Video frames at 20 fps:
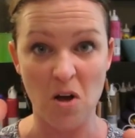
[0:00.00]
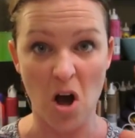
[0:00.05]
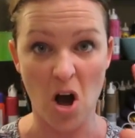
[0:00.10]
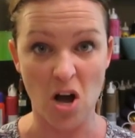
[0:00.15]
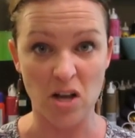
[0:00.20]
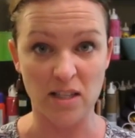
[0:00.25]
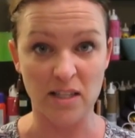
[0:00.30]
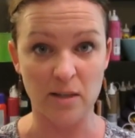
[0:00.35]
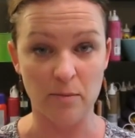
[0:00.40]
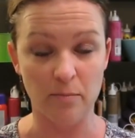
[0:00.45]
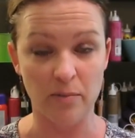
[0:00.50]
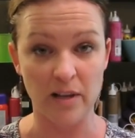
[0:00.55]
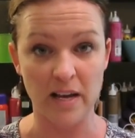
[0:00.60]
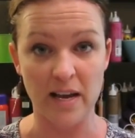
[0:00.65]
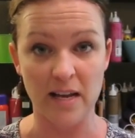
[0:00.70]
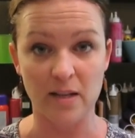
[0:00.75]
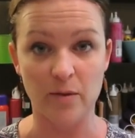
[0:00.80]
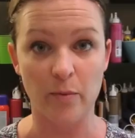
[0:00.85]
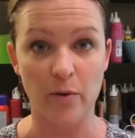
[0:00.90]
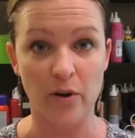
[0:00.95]
awesome
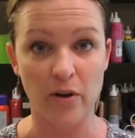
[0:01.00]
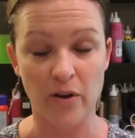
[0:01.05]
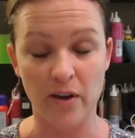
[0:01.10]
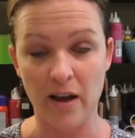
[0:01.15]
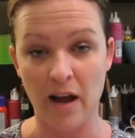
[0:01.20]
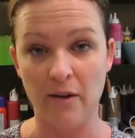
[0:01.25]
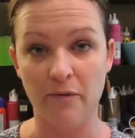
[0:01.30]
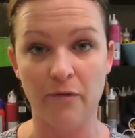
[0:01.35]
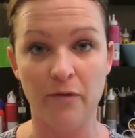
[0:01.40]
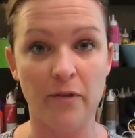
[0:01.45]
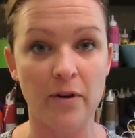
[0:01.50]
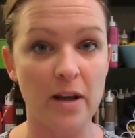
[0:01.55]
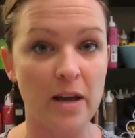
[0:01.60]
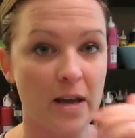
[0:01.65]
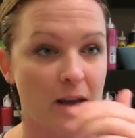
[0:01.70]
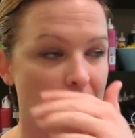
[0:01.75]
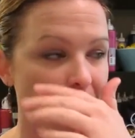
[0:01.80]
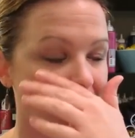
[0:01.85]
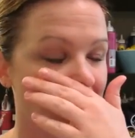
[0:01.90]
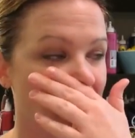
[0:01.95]
place where you can get
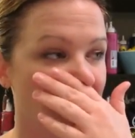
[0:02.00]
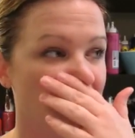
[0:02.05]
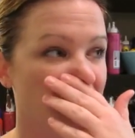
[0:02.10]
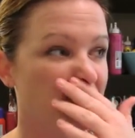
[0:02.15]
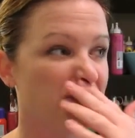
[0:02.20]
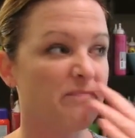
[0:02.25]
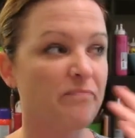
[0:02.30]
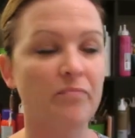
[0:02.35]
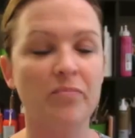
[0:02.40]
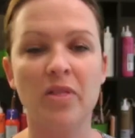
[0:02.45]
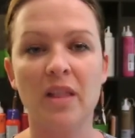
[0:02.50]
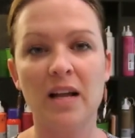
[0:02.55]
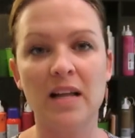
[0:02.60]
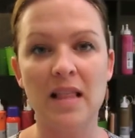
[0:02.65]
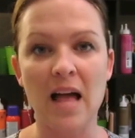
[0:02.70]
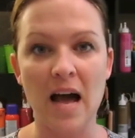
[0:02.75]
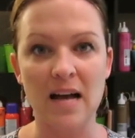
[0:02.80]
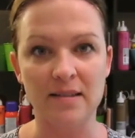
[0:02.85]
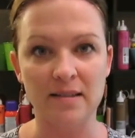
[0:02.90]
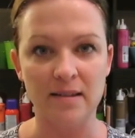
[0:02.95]
free
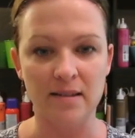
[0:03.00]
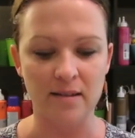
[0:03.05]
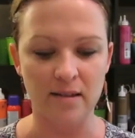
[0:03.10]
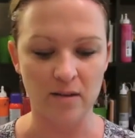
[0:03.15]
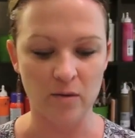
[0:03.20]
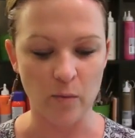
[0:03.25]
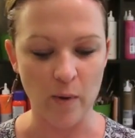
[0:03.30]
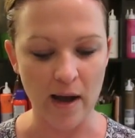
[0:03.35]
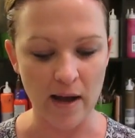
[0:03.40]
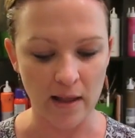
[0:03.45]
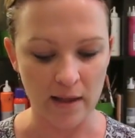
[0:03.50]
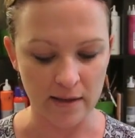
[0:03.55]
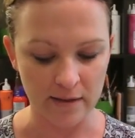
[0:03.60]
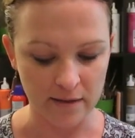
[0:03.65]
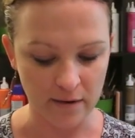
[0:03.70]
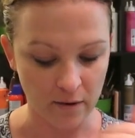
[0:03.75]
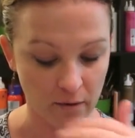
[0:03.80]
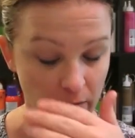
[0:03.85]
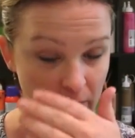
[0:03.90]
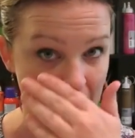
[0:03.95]
classes as well
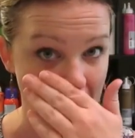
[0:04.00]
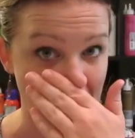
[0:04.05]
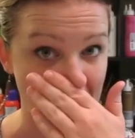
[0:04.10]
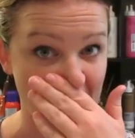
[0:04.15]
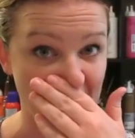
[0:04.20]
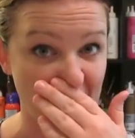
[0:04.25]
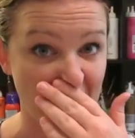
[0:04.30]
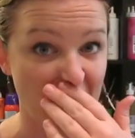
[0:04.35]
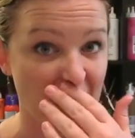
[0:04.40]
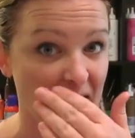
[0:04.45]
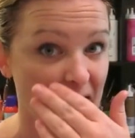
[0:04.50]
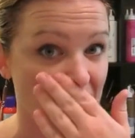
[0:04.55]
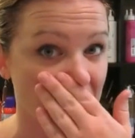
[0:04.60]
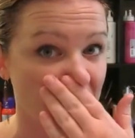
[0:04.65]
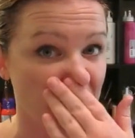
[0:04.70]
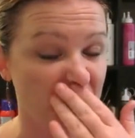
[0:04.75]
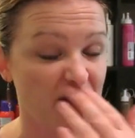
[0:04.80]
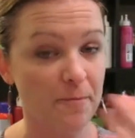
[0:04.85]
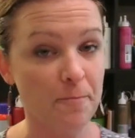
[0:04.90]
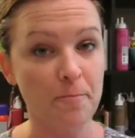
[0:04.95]
as an array
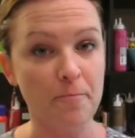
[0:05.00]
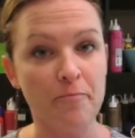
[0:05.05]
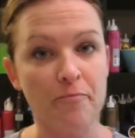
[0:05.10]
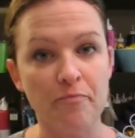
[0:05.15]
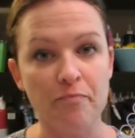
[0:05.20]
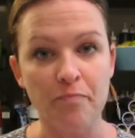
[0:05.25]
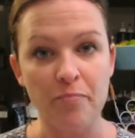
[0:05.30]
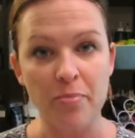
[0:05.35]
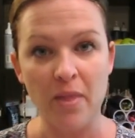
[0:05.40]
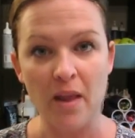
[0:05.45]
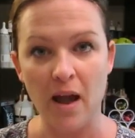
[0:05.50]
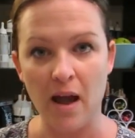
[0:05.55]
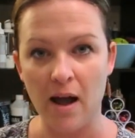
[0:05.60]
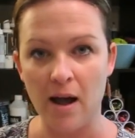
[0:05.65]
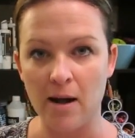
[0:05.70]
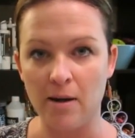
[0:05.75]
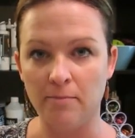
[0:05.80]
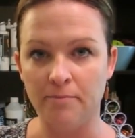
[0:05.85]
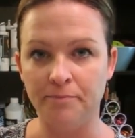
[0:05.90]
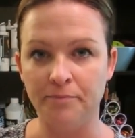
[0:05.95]
of
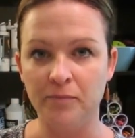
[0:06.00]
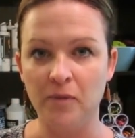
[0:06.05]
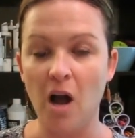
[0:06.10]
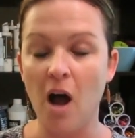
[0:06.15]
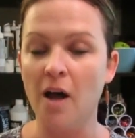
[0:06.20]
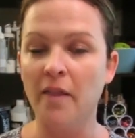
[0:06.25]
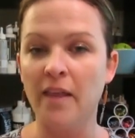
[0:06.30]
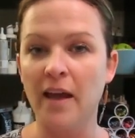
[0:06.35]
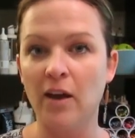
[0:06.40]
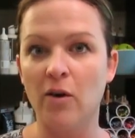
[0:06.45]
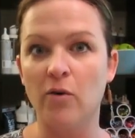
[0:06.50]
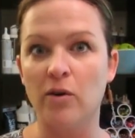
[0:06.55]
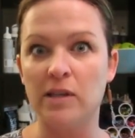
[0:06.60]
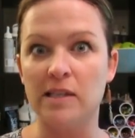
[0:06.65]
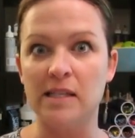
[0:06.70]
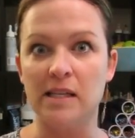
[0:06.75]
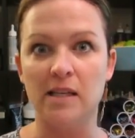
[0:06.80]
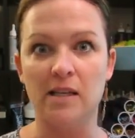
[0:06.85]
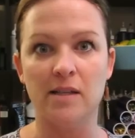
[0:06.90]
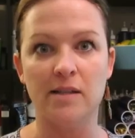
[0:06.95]
um, online
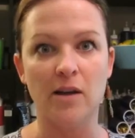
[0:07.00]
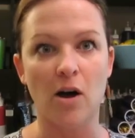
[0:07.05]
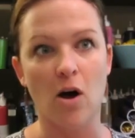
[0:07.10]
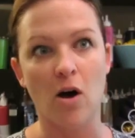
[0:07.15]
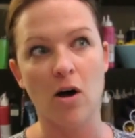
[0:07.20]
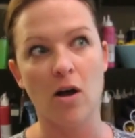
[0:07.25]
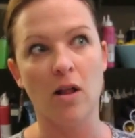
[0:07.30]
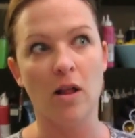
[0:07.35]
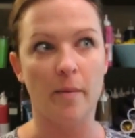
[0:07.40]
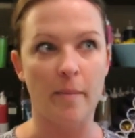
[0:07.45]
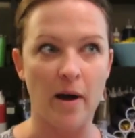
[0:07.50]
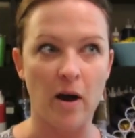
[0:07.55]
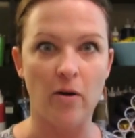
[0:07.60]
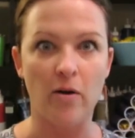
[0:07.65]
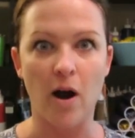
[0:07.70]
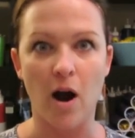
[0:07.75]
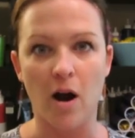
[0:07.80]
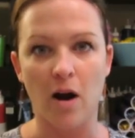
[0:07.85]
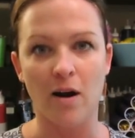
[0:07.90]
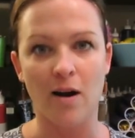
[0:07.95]
courses all
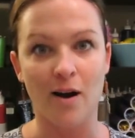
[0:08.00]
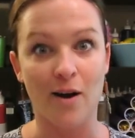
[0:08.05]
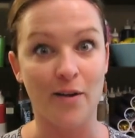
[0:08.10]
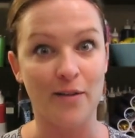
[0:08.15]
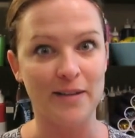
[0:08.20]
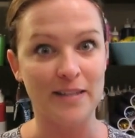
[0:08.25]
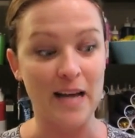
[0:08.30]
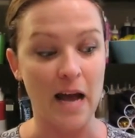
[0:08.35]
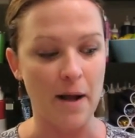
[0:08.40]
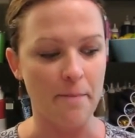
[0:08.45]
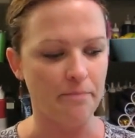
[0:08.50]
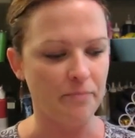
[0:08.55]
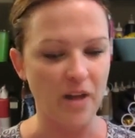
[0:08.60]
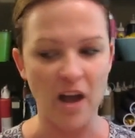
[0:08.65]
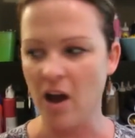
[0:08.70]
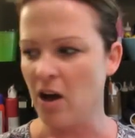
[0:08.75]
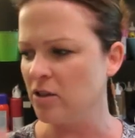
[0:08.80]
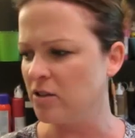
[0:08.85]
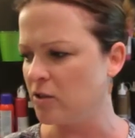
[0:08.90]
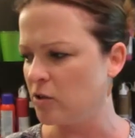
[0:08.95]
about art all the time.
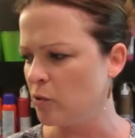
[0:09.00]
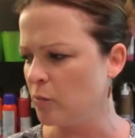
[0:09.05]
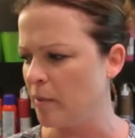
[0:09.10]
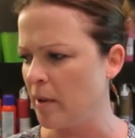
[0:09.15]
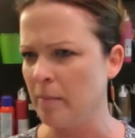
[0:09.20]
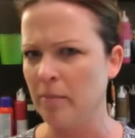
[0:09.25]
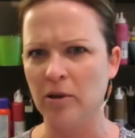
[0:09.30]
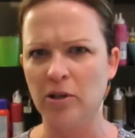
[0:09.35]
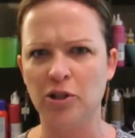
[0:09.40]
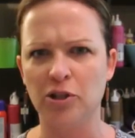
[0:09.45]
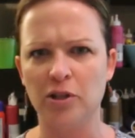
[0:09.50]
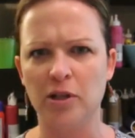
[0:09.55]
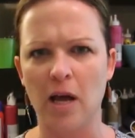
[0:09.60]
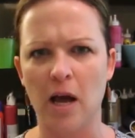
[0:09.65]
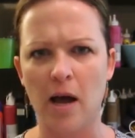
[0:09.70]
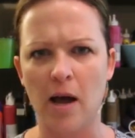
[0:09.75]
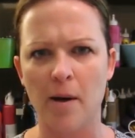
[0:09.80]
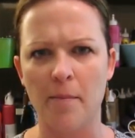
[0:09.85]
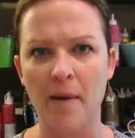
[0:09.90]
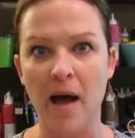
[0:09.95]
I also published
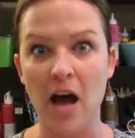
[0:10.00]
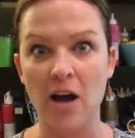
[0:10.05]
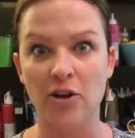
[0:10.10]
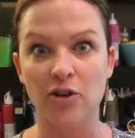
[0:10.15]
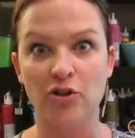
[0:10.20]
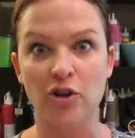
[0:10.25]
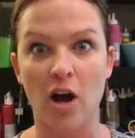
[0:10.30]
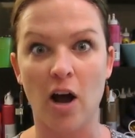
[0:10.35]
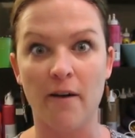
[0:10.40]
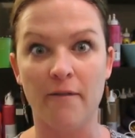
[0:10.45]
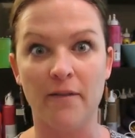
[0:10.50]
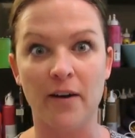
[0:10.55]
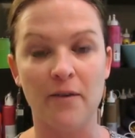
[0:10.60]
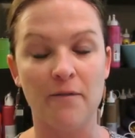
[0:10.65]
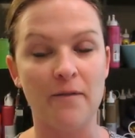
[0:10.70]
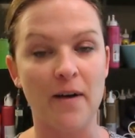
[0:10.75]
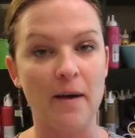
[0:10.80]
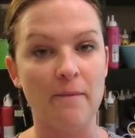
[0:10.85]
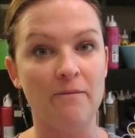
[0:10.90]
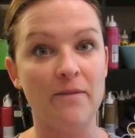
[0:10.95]
um, How to Draw Fun
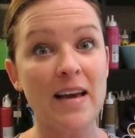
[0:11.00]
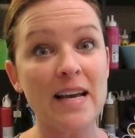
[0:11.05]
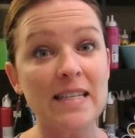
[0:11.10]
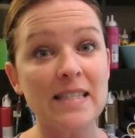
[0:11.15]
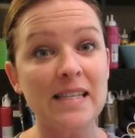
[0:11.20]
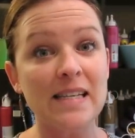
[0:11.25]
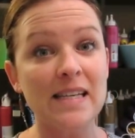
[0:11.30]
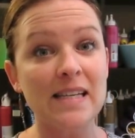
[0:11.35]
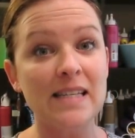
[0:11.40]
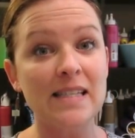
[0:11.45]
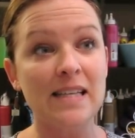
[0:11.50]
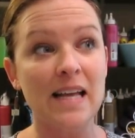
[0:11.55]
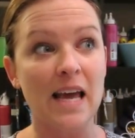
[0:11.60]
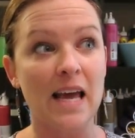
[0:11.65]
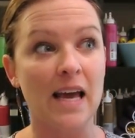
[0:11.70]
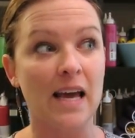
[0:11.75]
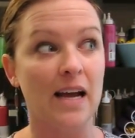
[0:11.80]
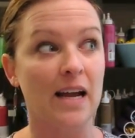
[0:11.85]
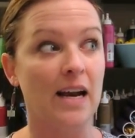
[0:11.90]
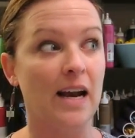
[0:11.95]
Fab Faces
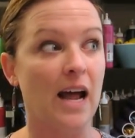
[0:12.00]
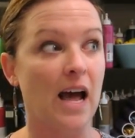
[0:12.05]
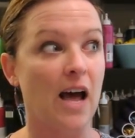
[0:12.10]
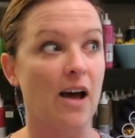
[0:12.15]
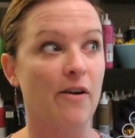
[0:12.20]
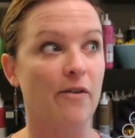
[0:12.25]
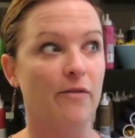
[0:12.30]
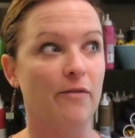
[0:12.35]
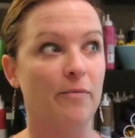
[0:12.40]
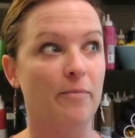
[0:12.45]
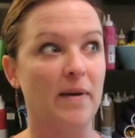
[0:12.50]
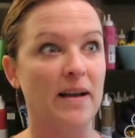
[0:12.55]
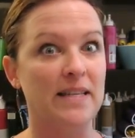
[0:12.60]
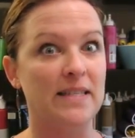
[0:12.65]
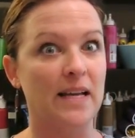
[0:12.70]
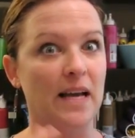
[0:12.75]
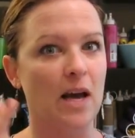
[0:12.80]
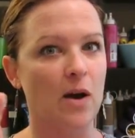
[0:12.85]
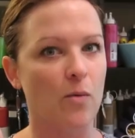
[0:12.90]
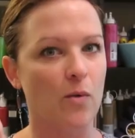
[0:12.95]
and I have my
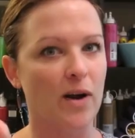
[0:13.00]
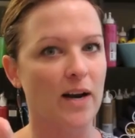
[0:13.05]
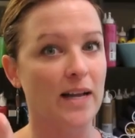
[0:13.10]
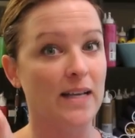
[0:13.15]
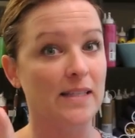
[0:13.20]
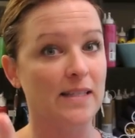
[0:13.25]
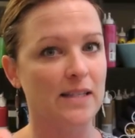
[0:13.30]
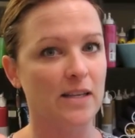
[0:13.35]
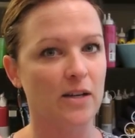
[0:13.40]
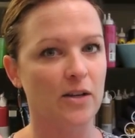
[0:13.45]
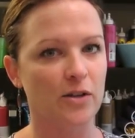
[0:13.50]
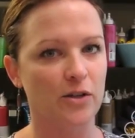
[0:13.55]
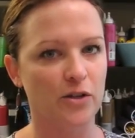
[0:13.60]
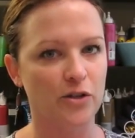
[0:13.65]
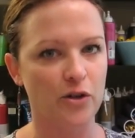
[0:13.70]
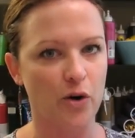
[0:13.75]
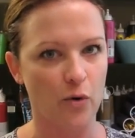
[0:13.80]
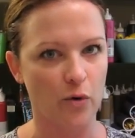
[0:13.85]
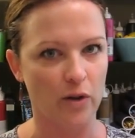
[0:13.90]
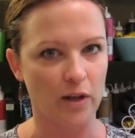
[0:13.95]
second one is
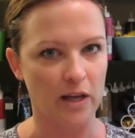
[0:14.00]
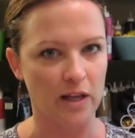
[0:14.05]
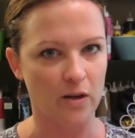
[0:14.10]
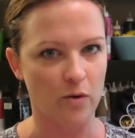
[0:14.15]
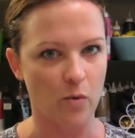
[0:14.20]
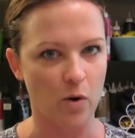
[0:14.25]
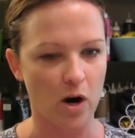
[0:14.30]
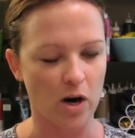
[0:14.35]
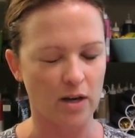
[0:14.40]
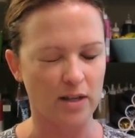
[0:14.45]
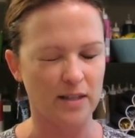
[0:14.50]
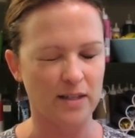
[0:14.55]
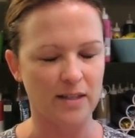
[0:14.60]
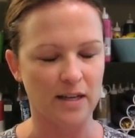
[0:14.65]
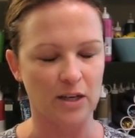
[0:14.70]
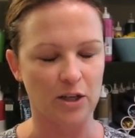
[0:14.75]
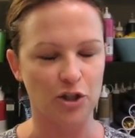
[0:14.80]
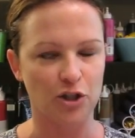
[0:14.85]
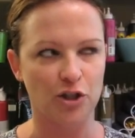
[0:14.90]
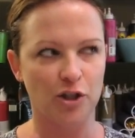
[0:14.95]
totally in the works
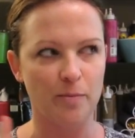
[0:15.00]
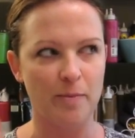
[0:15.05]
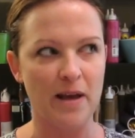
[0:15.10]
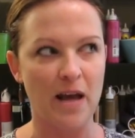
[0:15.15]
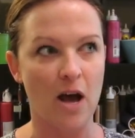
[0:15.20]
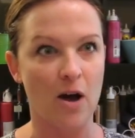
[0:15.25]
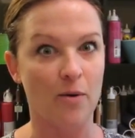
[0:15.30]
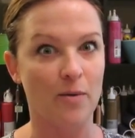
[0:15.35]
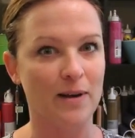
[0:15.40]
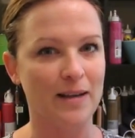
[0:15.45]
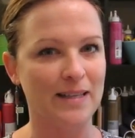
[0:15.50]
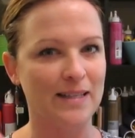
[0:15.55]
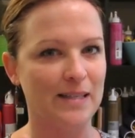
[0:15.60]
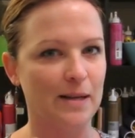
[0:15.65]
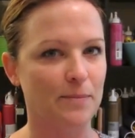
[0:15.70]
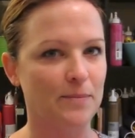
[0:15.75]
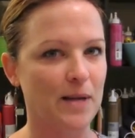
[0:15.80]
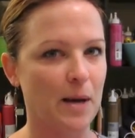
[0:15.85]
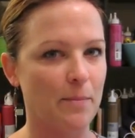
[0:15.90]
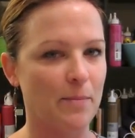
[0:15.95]
and it should be out in
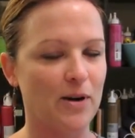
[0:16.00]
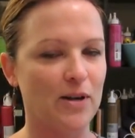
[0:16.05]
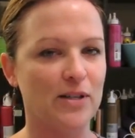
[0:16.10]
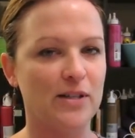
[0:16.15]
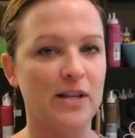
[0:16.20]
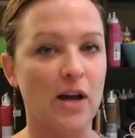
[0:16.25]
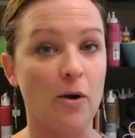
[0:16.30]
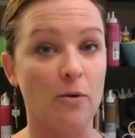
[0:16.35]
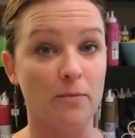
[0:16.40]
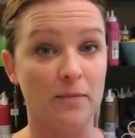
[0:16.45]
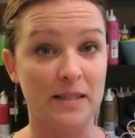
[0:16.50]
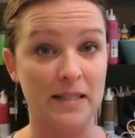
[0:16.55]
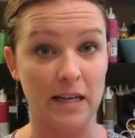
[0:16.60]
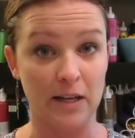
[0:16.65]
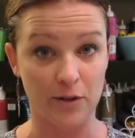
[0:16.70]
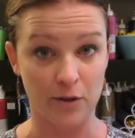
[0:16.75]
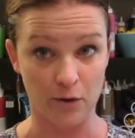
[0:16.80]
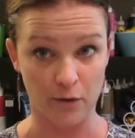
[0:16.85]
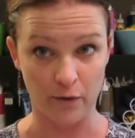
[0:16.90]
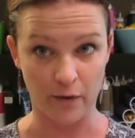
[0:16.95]
September. So
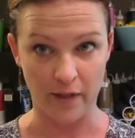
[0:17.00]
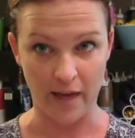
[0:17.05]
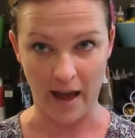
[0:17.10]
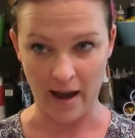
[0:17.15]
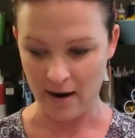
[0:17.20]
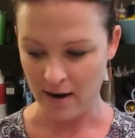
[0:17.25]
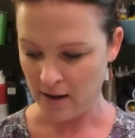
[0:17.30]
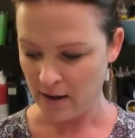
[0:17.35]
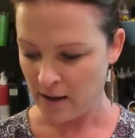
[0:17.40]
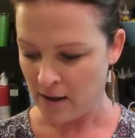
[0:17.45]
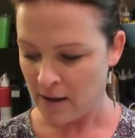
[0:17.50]
stay tuned for that.